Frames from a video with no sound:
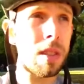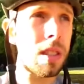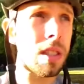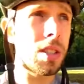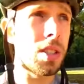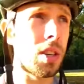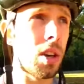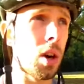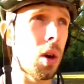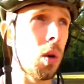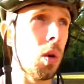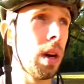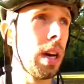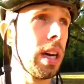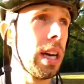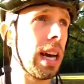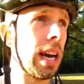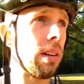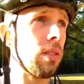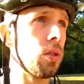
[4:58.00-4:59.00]
So
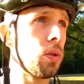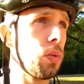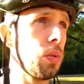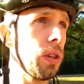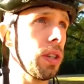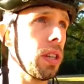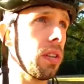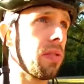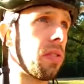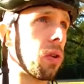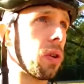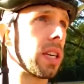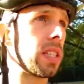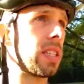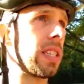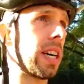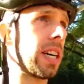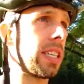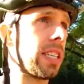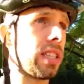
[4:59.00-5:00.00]
I was really
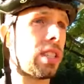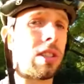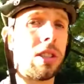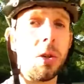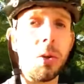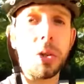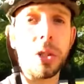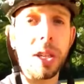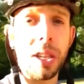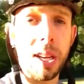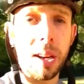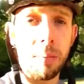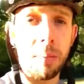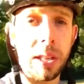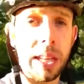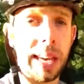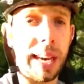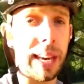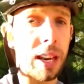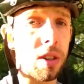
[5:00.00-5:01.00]
focused on just loosening up
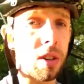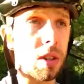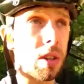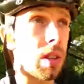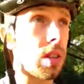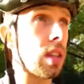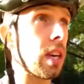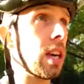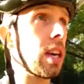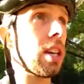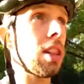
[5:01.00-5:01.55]
the ankles,